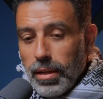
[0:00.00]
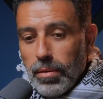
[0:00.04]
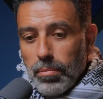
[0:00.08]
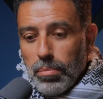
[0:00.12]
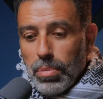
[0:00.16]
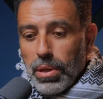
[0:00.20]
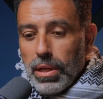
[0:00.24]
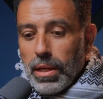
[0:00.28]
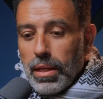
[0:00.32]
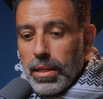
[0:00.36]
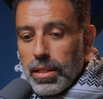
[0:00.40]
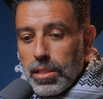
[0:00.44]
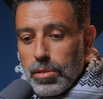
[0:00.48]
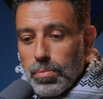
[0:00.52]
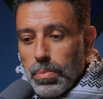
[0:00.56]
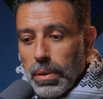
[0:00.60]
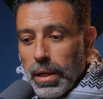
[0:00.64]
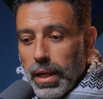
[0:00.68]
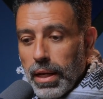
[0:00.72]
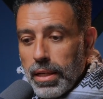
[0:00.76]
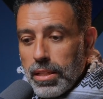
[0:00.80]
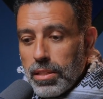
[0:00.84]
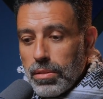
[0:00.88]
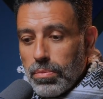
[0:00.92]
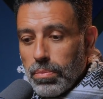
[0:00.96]
But in its
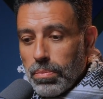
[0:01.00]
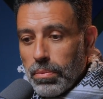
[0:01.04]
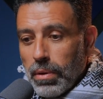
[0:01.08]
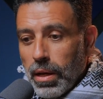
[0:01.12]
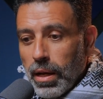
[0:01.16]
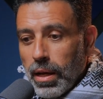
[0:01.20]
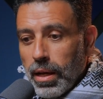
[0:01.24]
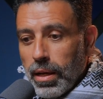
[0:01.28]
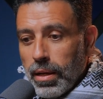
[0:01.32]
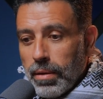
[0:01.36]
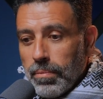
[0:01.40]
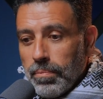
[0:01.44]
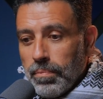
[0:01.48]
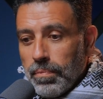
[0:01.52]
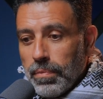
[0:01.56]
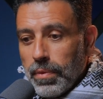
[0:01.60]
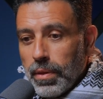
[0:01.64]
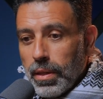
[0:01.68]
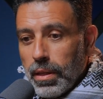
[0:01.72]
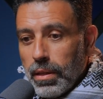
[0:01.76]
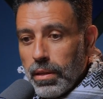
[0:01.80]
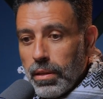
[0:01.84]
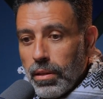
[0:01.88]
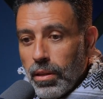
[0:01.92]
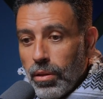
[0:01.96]
place,
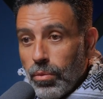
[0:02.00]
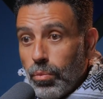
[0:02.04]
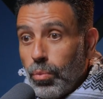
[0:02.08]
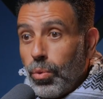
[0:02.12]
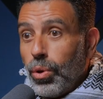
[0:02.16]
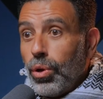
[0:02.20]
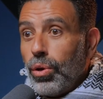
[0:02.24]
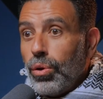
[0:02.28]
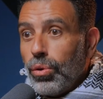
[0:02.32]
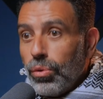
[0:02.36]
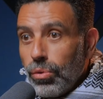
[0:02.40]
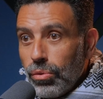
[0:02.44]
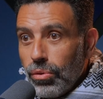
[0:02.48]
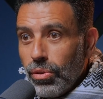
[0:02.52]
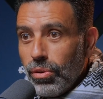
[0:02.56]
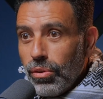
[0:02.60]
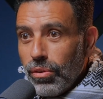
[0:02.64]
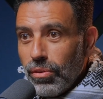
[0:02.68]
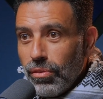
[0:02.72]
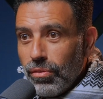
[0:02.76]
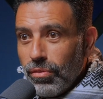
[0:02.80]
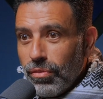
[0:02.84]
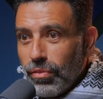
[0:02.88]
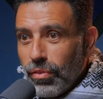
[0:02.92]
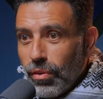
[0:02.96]
the world,
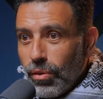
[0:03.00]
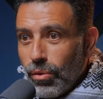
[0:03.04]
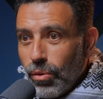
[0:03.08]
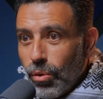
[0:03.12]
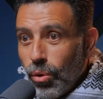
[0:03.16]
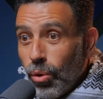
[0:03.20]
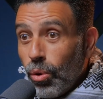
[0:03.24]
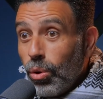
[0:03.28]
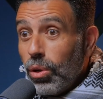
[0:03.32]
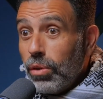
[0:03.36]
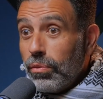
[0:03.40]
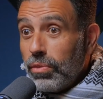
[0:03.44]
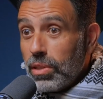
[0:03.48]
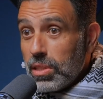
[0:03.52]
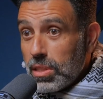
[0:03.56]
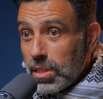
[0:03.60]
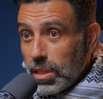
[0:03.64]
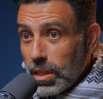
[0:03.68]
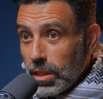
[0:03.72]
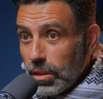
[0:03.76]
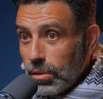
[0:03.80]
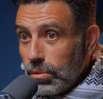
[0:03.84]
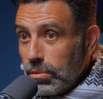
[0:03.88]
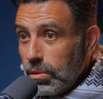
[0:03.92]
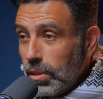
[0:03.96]
for all of its
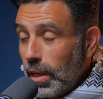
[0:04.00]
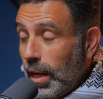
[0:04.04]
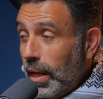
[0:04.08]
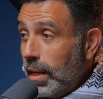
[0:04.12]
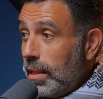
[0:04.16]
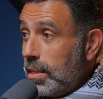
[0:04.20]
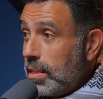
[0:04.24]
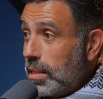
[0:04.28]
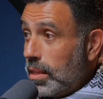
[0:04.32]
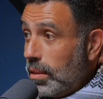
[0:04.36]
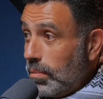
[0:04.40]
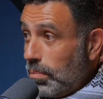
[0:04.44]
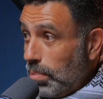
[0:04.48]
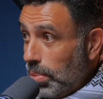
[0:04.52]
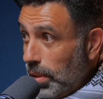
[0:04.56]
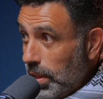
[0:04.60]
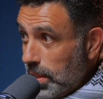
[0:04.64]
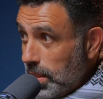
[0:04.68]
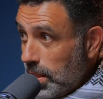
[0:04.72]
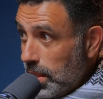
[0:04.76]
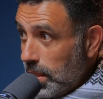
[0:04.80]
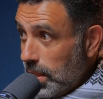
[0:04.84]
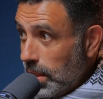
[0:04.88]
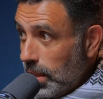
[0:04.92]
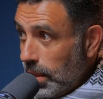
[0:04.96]
guilt and its
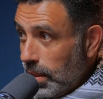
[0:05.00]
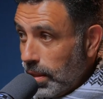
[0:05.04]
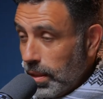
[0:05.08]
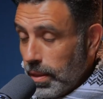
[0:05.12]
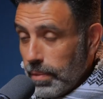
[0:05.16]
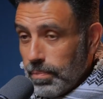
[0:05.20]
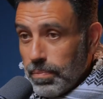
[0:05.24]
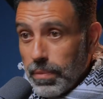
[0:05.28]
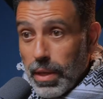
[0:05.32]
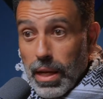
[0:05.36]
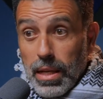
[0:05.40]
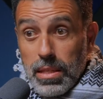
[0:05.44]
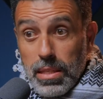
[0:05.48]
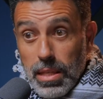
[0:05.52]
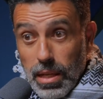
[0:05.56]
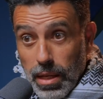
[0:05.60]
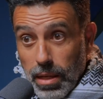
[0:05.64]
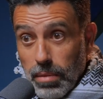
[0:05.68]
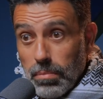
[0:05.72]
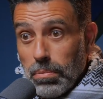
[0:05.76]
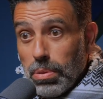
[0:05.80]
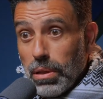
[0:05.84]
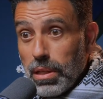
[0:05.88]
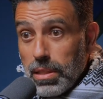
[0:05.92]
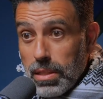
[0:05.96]
complicity, as they're
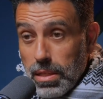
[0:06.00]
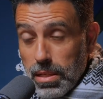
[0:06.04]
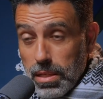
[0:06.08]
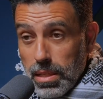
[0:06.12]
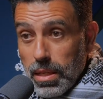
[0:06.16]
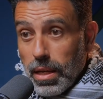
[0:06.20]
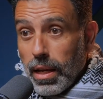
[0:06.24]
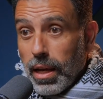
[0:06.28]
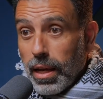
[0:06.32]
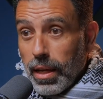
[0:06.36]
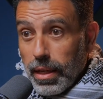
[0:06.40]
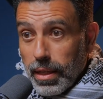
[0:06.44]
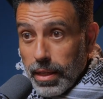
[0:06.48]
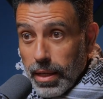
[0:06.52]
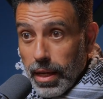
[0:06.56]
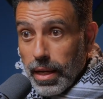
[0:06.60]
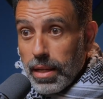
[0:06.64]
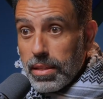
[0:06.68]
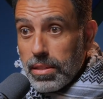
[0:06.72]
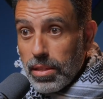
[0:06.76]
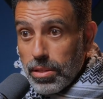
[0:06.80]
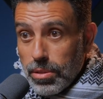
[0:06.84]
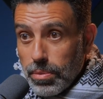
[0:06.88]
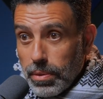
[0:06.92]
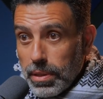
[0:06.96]
complicit today,
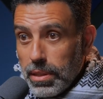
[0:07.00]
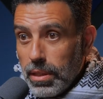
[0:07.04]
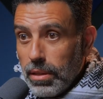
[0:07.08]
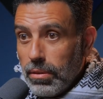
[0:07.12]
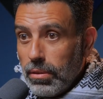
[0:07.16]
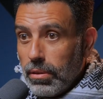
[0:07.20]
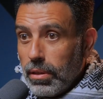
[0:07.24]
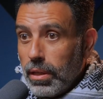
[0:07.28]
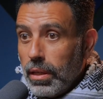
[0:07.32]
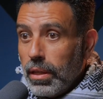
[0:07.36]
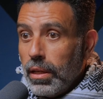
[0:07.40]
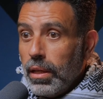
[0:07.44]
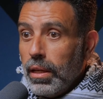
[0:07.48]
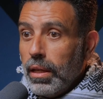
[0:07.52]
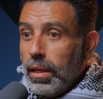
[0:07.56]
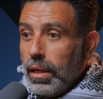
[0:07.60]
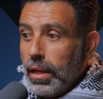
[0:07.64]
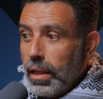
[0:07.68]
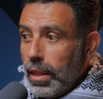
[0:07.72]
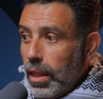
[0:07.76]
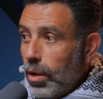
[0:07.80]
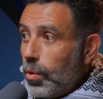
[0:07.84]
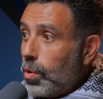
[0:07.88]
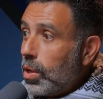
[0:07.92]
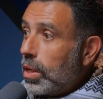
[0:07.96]
Gaza 23,
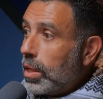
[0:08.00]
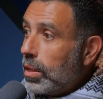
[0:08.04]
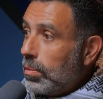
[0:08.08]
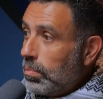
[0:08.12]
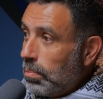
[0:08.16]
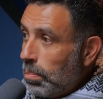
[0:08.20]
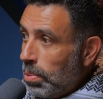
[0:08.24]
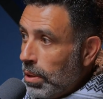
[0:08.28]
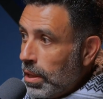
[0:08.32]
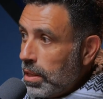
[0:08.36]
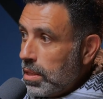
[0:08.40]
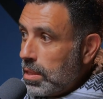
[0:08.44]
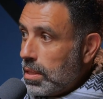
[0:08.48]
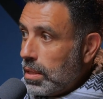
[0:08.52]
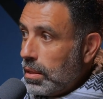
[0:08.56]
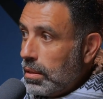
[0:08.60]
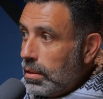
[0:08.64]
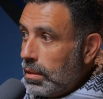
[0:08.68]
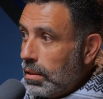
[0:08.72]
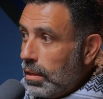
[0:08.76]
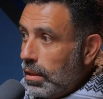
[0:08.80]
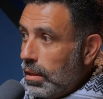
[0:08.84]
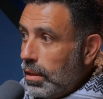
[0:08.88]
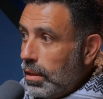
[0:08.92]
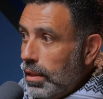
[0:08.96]
they were complicit
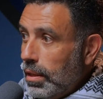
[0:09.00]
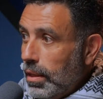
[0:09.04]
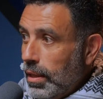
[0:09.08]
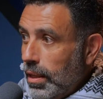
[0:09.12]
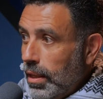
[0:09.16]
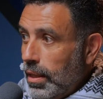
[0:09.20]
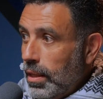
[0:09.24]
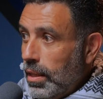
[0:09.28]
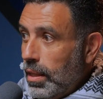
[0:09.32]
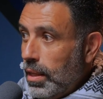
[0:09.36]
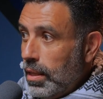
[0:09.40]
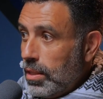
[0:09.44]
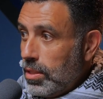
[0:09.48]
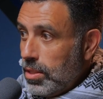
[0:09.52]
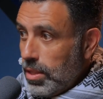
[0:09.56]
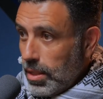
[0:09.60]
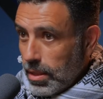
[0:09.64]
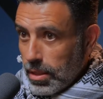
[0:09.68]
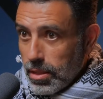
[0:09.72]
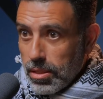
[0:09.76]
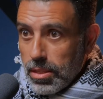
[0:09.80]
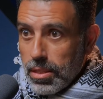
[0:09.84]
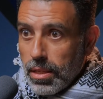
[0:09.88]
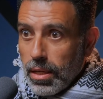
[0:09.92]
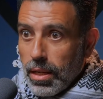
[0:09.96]
in the
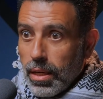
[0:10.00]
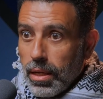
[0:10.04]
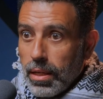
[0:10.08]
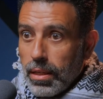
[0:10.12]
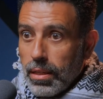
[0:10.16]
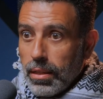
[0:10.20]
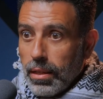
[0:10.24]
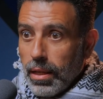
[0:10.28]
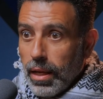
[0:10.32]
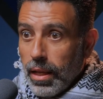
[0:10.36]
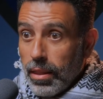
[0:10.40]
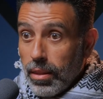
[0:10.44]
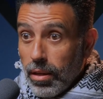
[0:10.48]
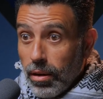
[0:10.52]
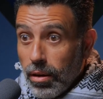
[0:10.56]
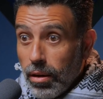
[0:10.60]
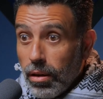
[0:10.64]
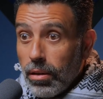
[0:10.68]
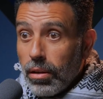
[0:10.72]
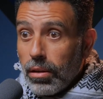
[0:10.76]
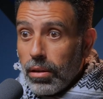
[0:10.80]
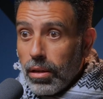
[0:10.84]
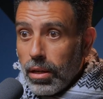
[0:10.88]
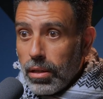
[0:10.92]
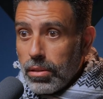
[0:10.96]
genocide and the
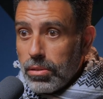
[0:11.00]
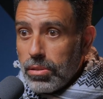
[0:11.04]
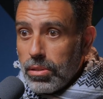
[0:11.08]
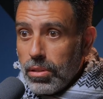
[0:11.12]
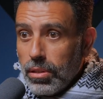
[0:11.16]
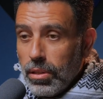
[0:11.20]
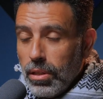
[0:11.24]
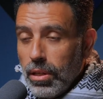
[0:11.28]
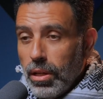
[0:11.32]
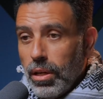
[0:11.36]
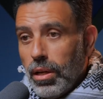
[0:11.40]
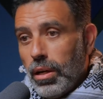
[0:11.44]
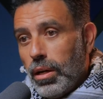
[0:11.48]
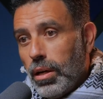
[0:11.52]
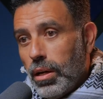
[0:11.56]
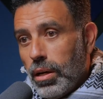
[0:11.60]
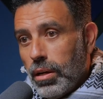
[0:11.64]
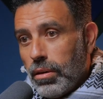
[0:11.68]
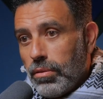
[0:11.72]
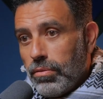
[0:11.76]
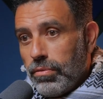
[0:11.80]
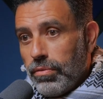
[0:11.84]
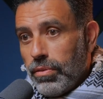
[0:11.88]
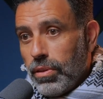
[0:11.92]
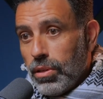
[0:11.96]
Holocaust
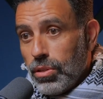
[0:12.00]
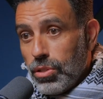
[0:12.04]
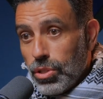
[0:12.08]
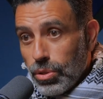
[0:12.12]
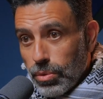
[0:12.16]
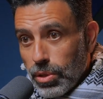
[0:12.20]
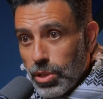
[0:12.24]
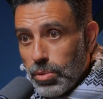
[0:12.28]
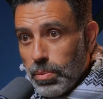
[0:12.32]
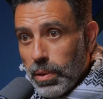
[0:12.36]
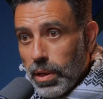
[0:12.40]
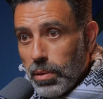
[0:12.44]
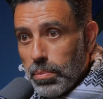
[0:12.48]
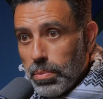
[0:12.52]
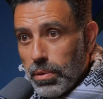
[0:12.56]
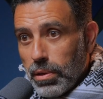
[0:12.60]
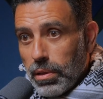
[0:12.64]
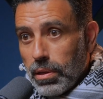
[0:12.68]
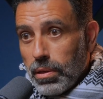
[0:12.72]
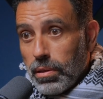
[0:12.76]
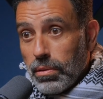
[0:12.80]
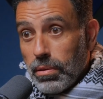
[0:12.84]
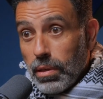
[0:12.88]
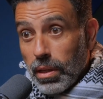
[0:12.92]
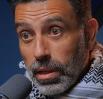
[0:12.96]
of the Jewish people
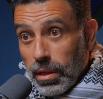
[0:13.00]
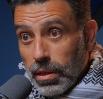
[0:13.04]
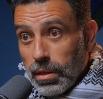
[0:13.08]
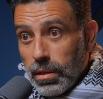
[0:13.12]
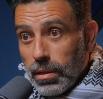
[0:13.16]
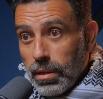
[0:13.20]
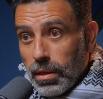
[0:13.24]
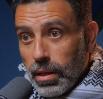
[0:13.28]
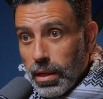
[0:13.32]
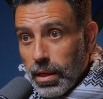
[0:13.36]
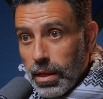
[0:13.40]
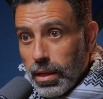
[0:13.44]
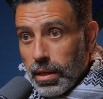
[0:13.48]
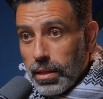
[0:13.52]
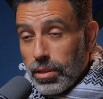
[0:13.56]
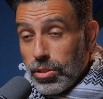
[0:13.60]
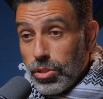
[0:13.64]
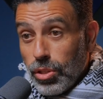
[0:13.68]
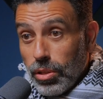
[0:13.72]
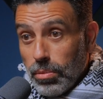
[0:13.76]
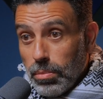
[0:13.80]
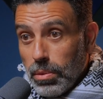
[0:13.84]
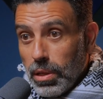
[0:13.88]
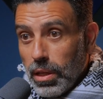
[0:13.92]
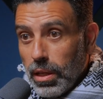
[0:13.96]
in
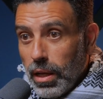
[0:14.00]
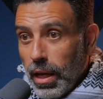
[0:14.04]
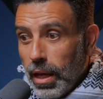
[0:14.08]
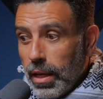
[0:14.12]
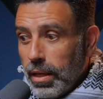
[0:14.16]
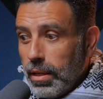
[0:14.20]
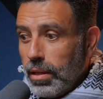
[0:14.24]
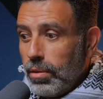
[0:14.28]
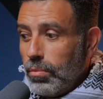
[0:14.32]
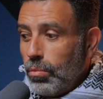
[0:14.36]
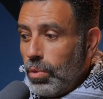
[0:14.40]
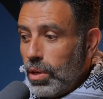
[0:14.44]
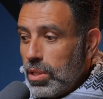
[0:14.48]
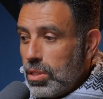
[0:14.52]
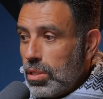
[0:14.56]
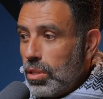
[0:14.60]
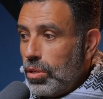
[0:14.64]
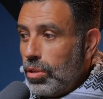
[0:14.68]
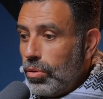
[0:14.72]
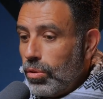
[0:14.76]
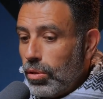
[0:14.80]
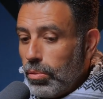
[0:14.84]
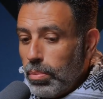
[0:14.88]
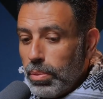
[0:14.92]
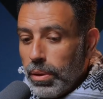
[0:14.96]
Germany and in Western
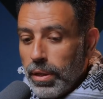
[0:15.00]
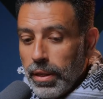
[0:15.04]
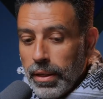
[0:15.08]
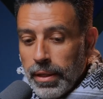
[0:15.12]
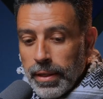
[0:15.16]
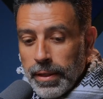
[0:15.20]
Europe.